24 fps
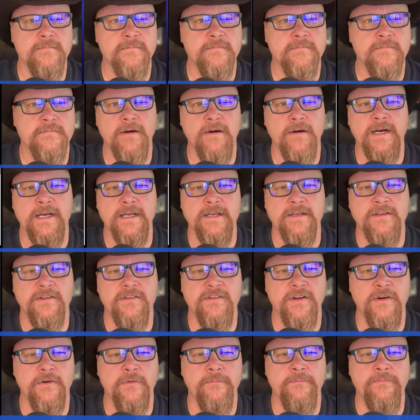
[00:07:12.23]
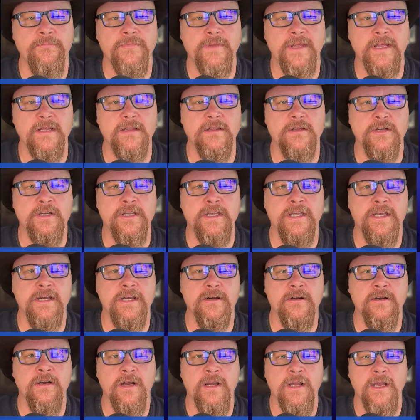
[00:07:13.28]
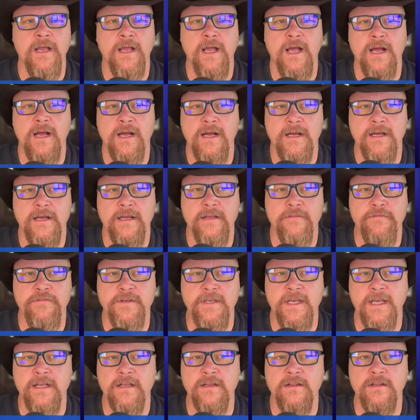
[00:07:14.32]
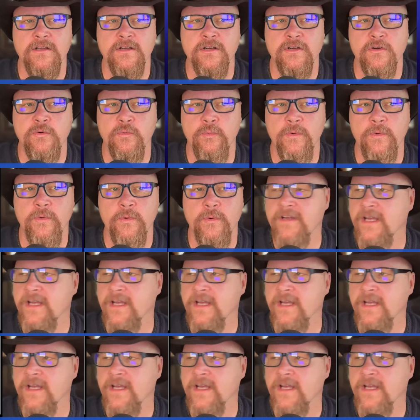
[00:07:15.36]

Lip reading: right, so take a look here. If you take a look, we've